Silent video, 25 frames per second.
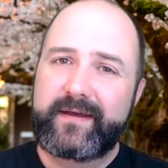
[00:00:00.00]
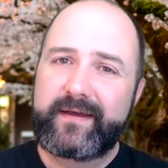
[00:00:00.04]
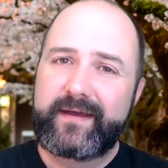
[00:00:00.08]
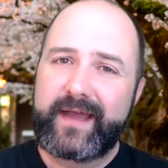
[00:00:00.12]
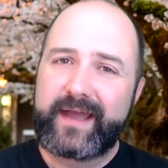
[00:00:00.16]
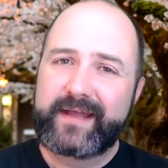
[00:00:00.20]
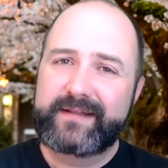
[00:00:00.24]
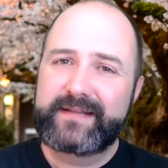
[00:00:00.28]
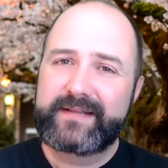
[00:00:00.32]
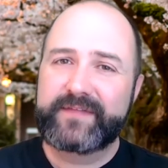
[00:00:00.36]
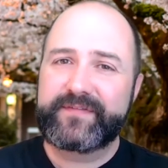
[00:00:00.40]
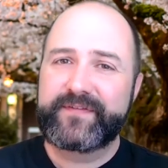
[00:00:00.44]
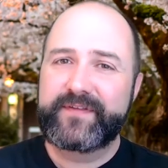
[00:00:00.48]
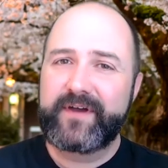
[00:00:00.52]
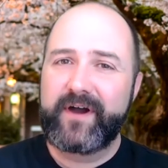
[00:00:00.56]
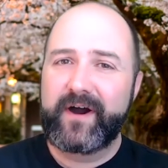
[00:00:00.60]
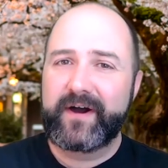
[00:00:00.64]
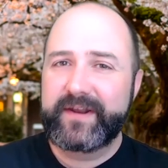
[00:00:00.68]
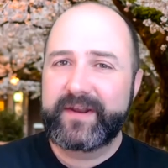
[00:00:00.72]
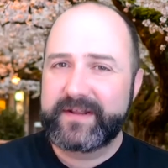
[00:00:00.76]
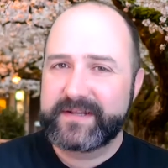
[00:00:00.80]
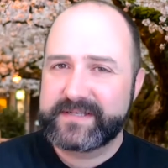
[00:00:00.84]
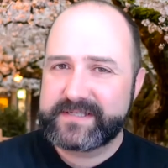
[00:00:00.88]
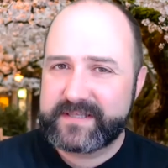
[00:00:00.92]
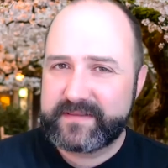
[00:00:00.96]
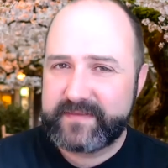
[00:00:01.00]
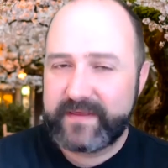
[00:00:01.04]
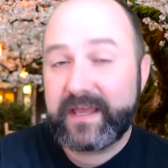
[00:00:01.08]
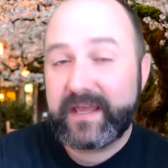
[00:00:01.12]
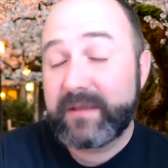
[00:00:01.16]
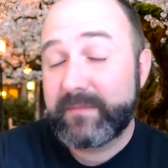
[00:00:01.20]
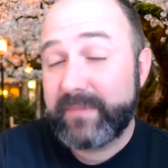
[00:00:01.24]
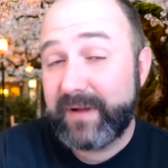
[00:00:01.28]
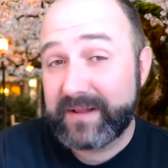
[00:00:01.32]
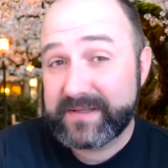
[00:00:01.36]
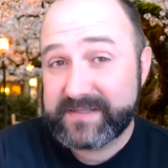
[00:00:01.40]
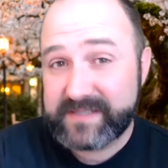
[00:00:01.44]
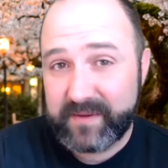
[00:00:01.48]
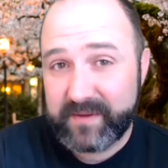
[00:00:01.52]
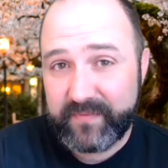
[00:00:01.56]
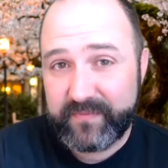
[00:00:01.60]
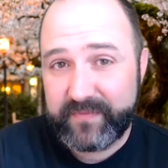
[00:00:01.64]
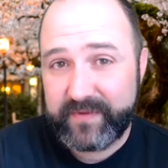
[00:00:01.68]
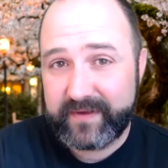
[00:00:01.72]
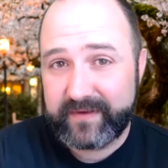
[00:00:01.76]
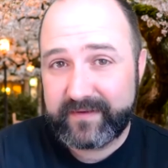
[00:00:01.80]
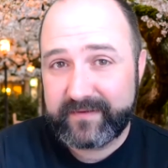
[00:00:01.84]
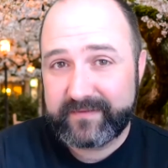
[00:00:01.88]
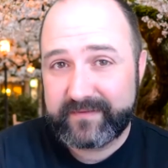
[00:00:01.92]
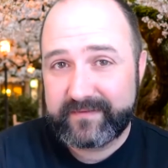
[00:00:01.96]
and let the audience think about
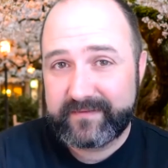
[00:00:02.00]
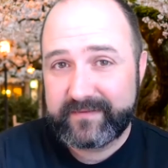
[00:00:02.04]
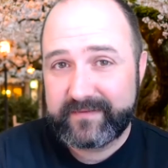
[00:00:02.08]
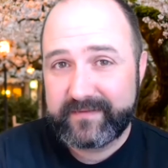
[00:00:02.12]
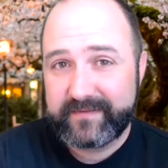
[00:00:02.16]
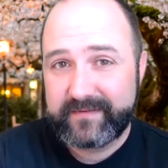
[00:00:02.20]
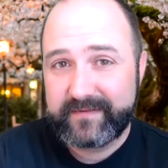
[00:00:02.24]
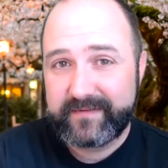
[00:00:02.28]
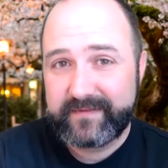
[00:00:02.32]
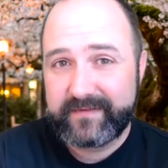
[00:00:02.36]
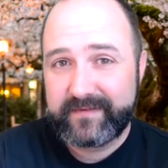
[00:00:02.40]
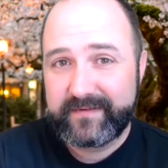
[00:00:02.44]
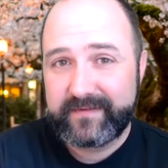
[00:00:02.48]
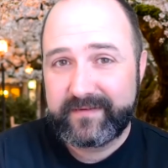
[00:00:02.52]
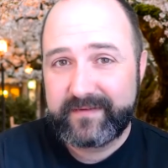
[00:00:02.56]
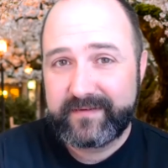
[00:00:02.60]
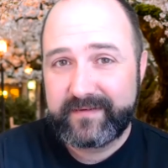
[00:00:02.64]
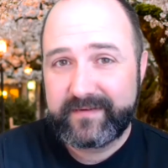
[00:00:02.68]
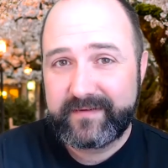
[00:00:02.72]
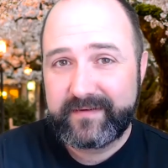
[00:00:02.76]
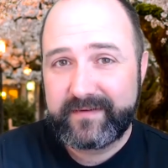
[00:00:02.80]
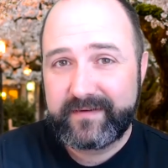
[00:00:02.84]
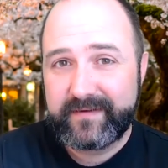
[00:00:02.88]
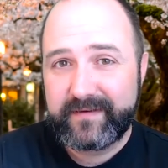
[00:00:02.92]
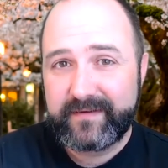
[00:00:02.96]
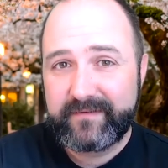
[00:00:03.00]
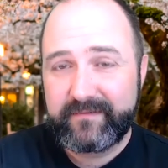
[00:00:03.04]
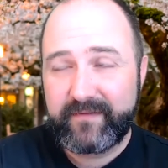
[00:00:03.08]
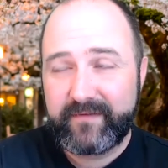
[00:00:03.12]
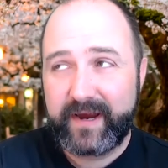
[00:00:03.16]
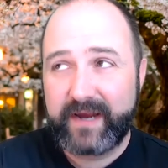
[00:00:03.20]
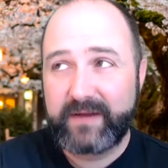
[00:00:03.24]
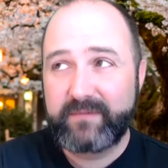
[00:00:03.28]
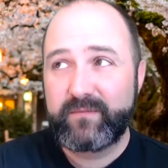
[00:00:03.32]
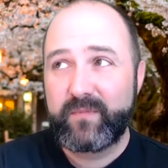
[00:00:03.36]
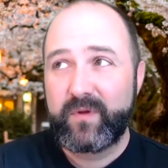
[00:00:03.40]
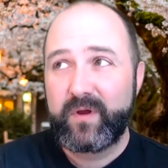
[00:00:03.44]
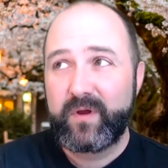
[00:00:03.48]
something, right?